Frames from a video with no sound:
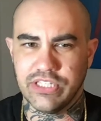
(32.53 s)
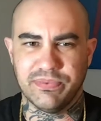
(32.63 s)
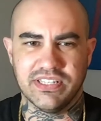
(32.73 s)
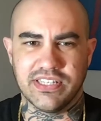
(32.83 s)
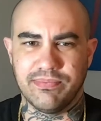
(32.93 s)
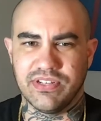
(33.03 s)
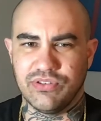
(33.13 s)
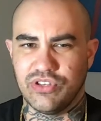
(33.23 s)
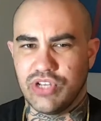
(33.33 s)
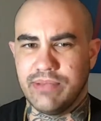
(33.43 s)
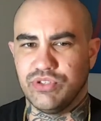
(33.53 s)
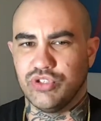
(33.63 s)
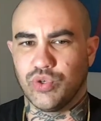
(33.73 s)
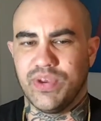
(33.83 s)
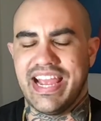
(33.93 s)
but sometimes
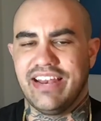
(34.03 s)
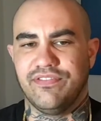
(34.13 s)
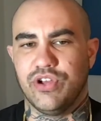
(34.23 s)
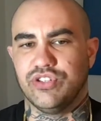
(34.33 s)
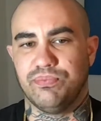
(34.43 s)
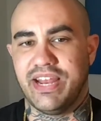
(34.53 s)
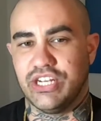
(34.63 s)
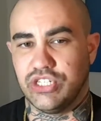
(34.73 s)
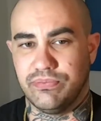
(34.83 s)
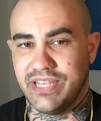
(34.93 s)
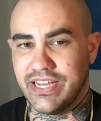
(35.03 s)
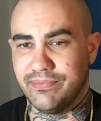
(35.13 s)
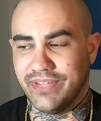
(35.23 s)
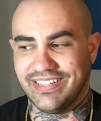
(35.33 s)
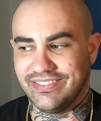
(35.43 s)
those creative notes manage to
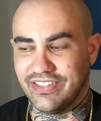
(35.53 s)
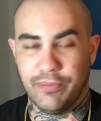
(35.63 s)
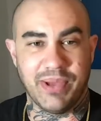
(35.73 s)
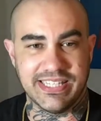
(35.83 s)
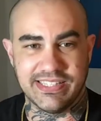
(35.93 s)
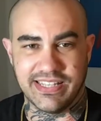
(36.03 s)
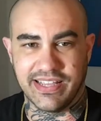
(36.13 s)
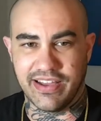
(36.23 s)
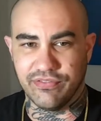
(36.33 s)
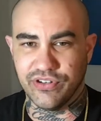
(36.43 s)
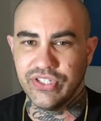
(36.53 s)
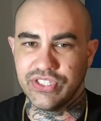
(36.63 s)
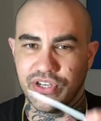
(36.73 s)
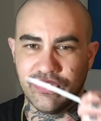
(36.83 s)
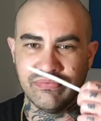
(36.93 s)
become like the best thing ever.
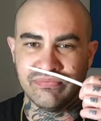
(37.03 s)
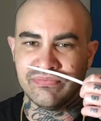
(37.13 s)
So,